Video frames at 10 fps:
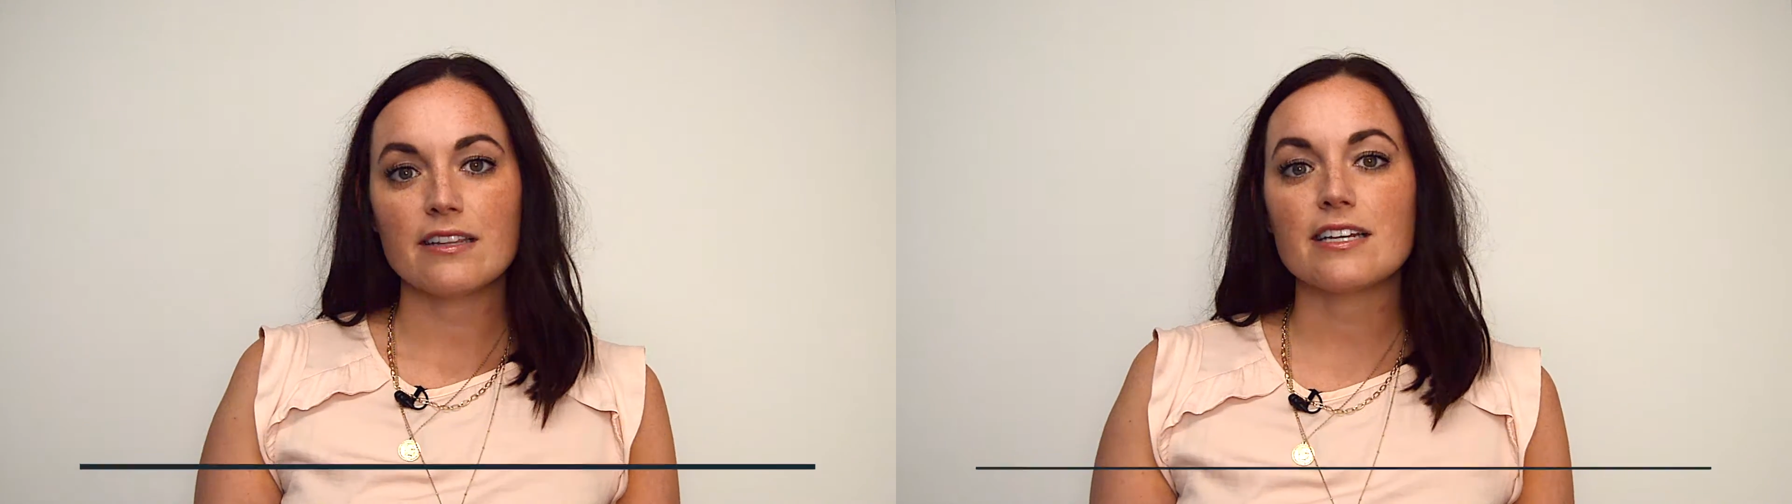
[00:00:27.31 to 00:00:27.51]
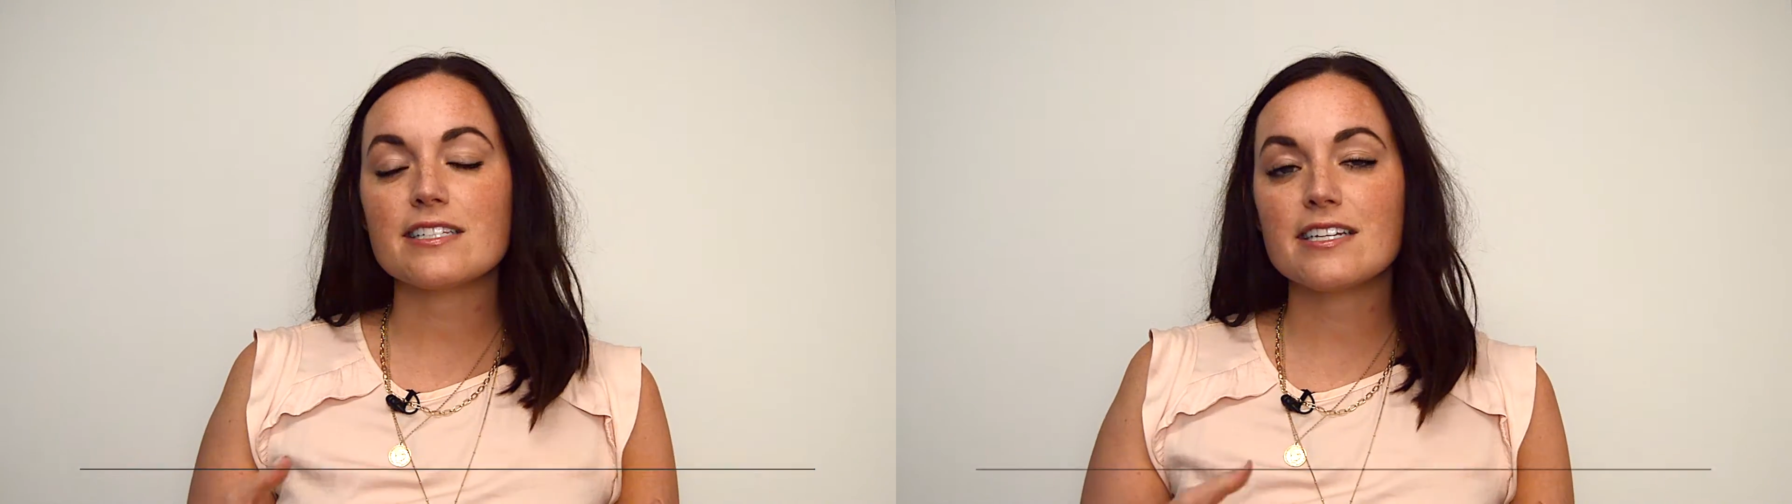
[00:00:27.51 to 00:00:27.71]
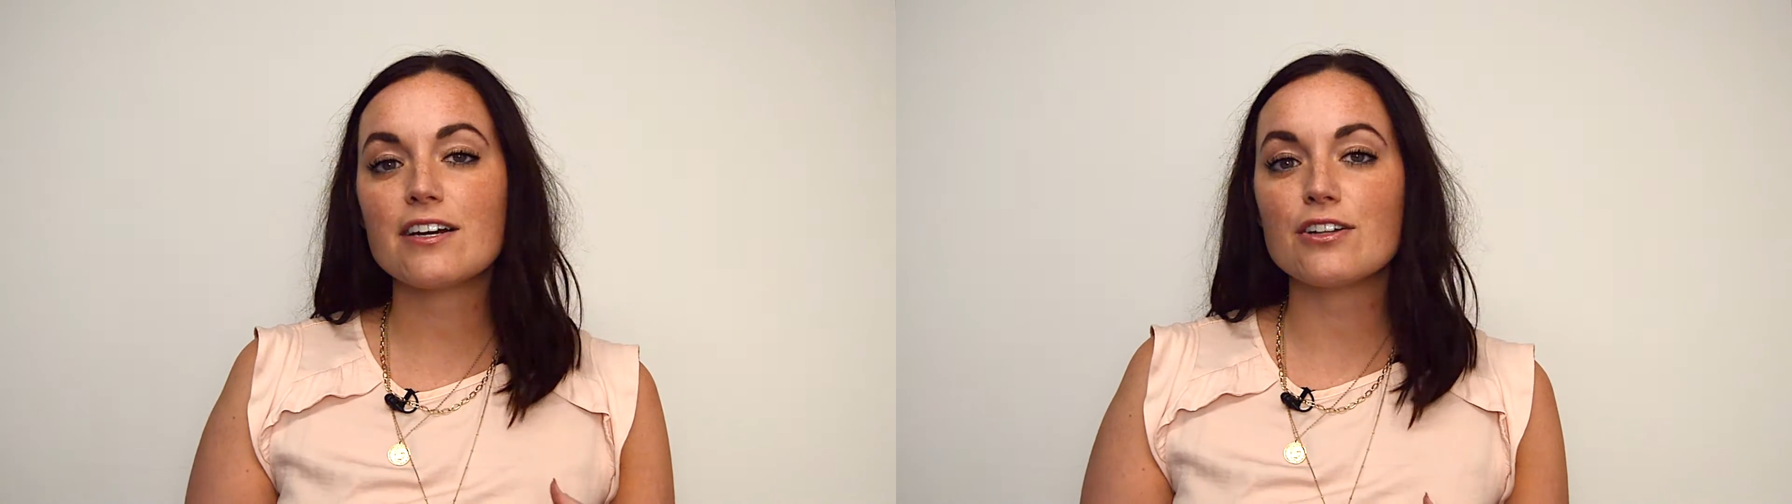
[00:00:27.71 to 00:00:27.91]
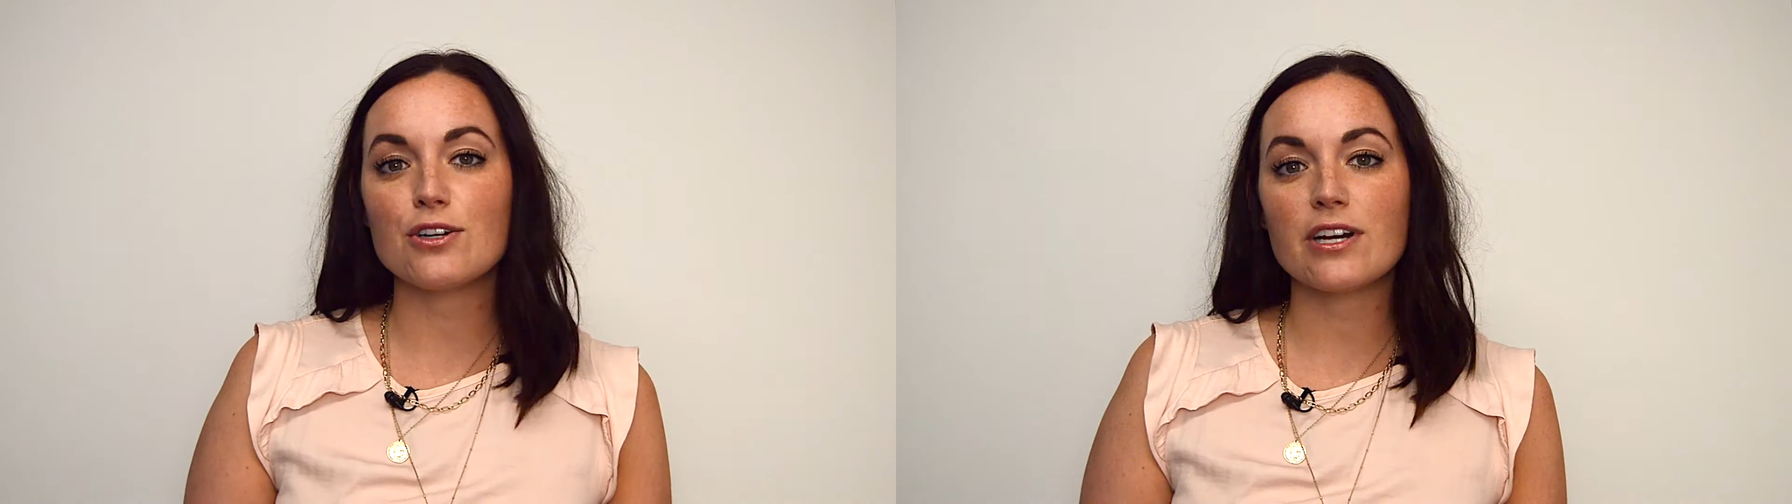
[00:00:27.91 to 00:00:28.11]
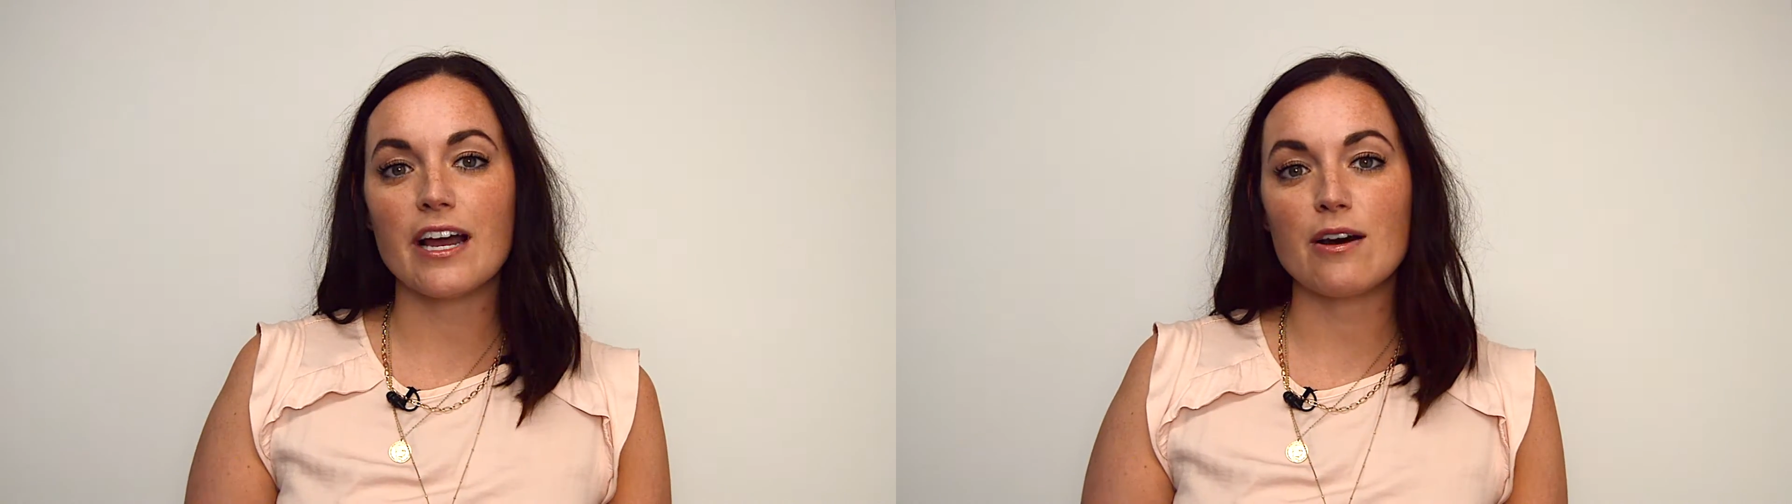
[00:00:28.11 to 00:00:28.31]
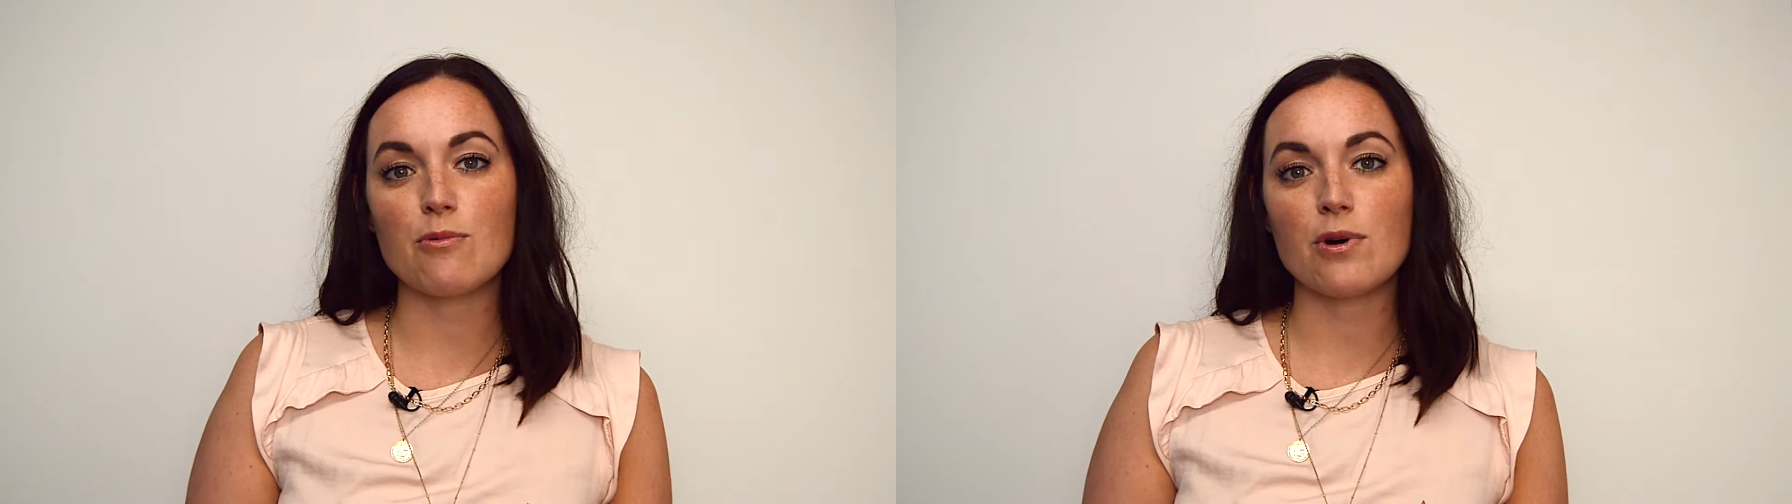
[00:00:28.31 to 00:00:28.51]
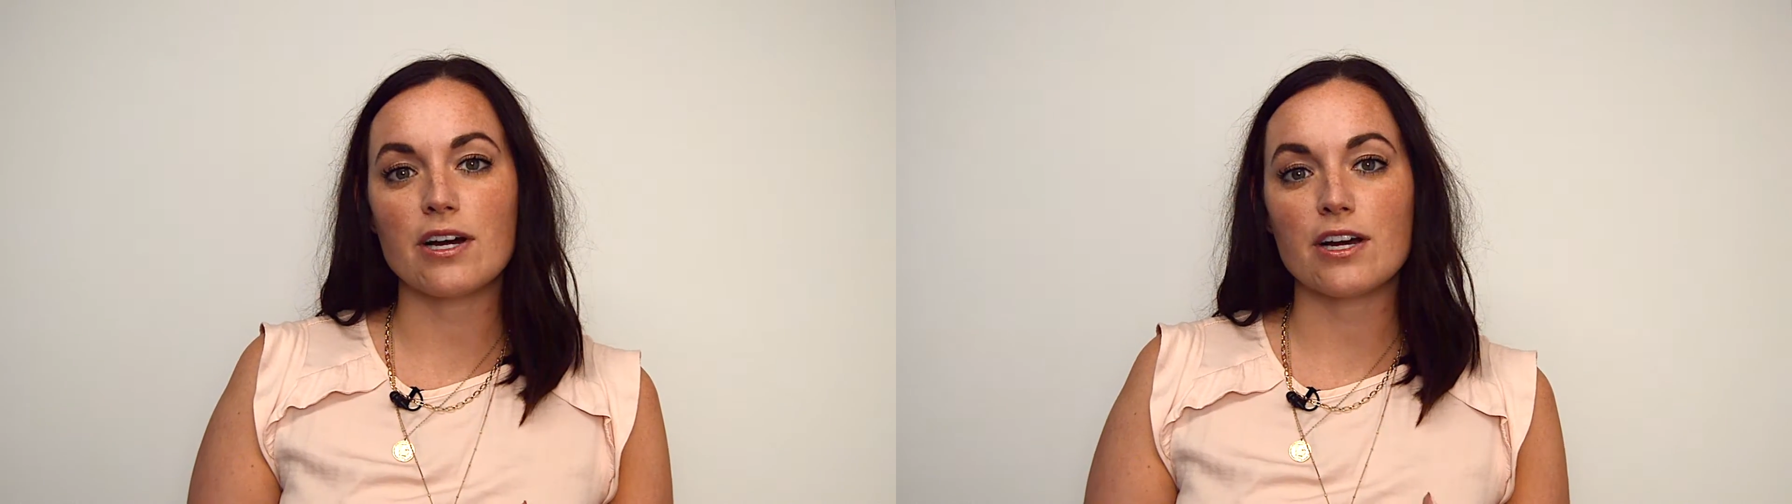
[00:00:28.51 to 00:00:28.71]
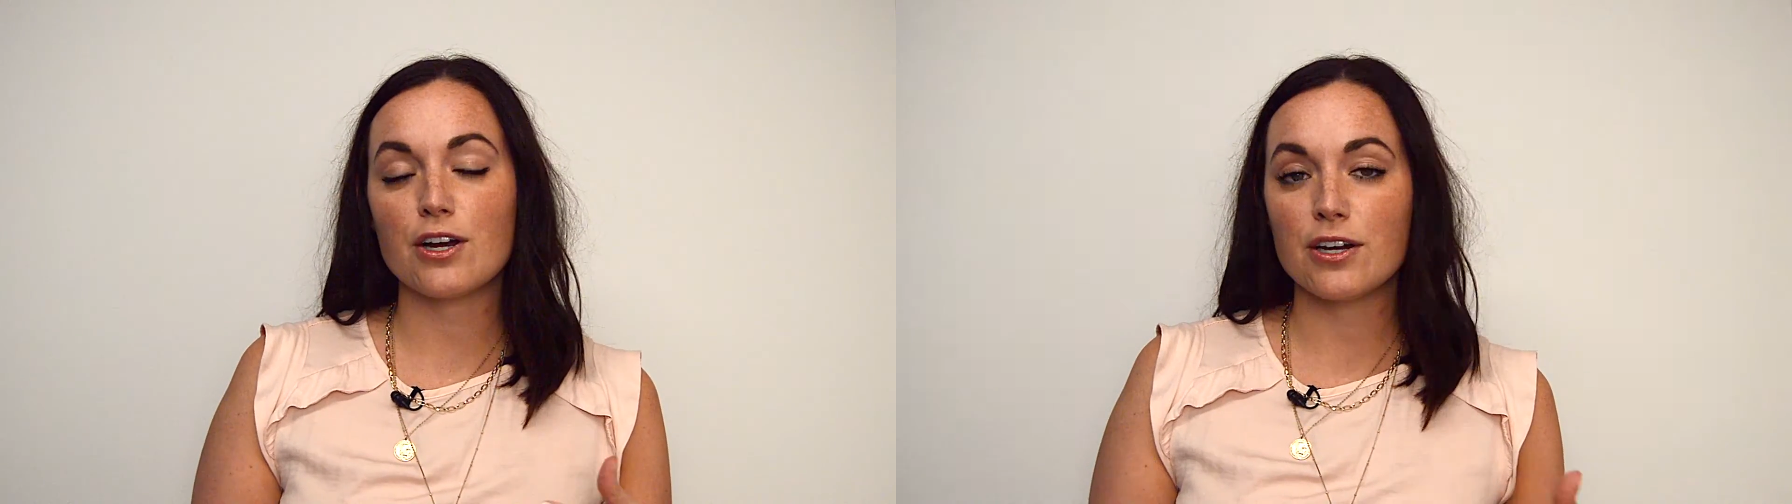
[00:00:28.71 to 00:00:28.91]
Let's take a look at
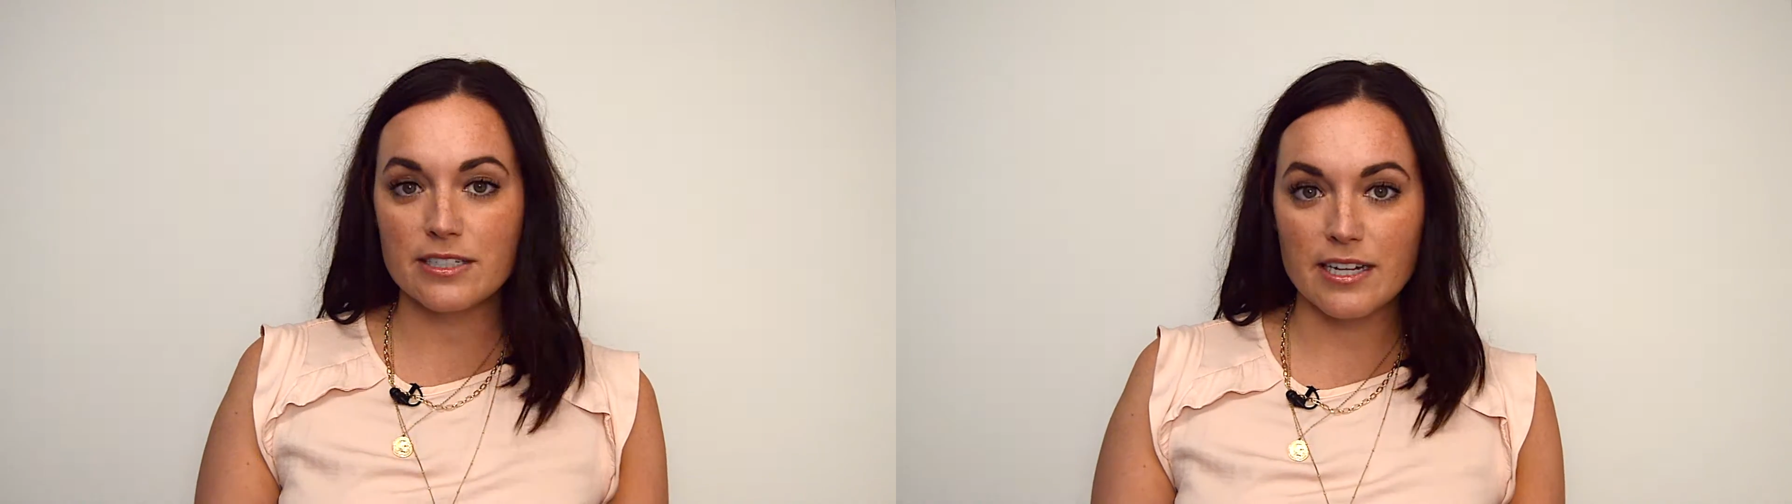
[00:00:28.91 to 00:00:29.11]
what current